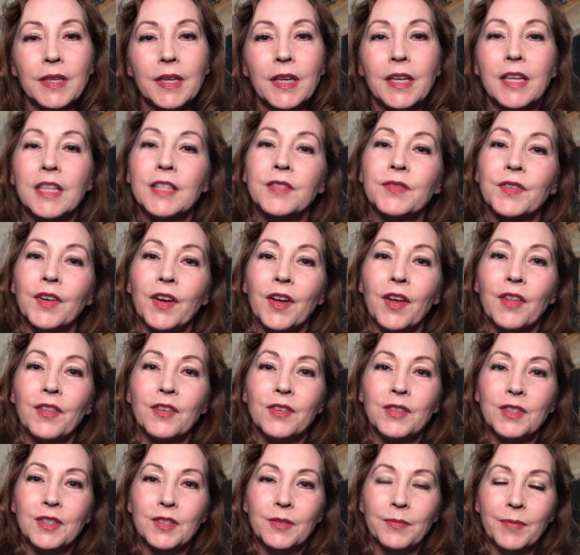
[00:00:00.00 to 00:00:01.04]
is for
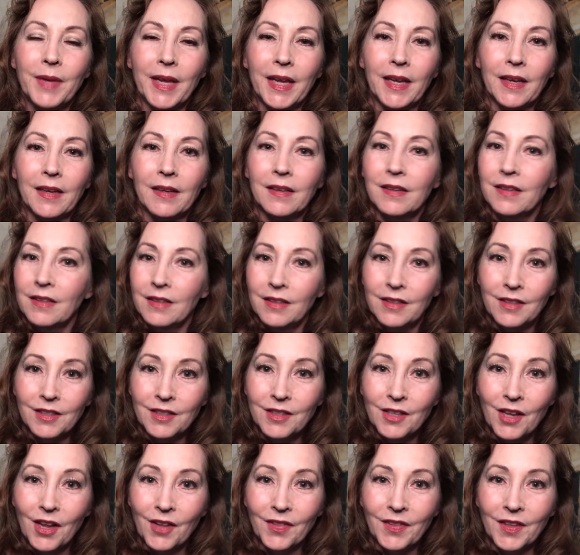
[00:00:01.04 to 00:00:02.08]
others to make,
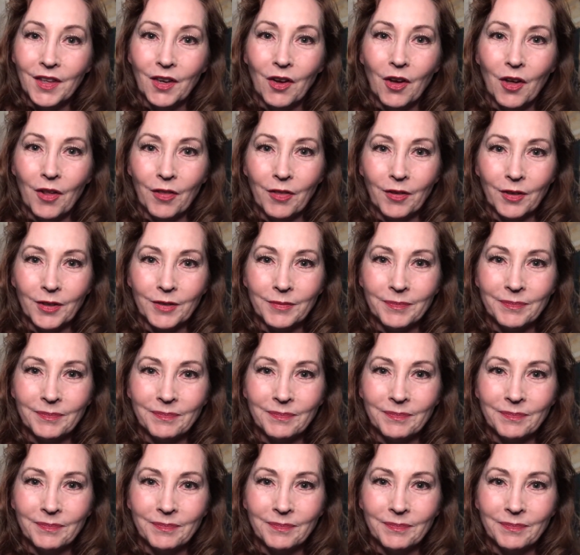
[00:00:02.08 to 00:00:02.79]
not the author.